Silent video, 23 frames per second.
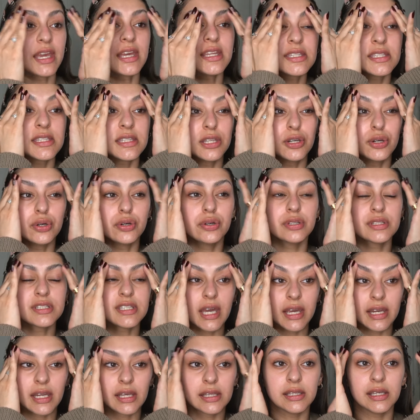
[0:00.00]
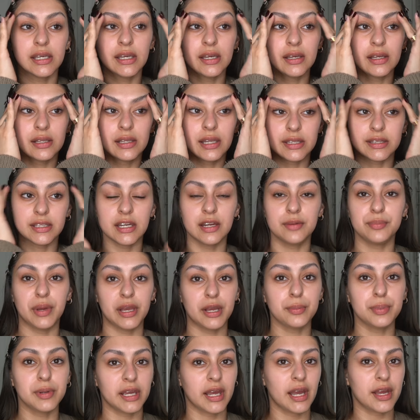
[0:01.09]
It's still technically Latina
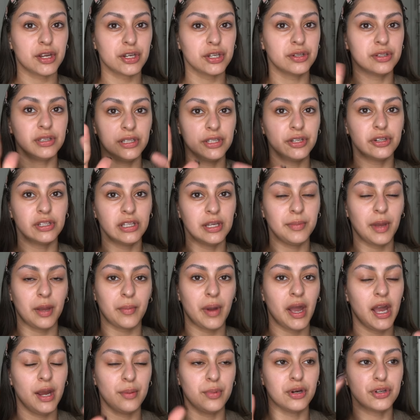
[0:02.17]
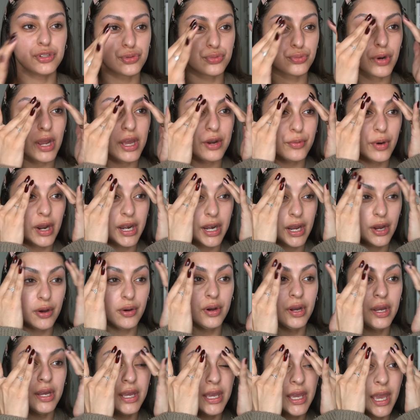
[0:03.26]
makeup. Like I could literally make my eyebrows red right
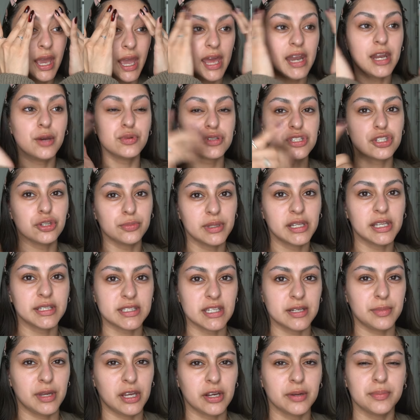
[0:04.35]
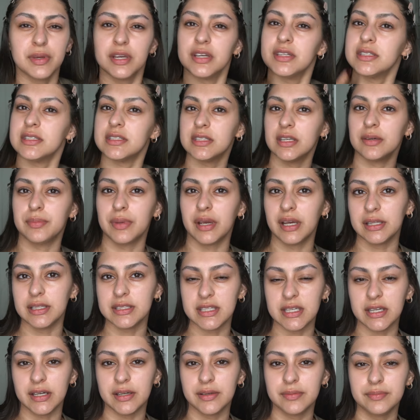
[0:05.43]
now and it would still be Latina makeup because it's done by a
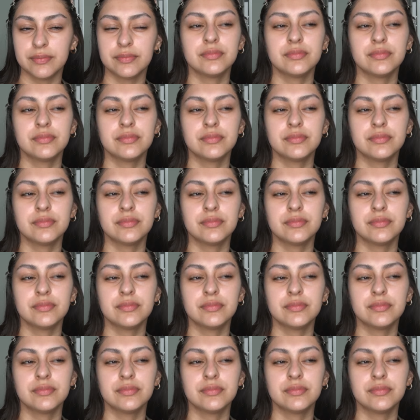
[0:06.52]
Latina.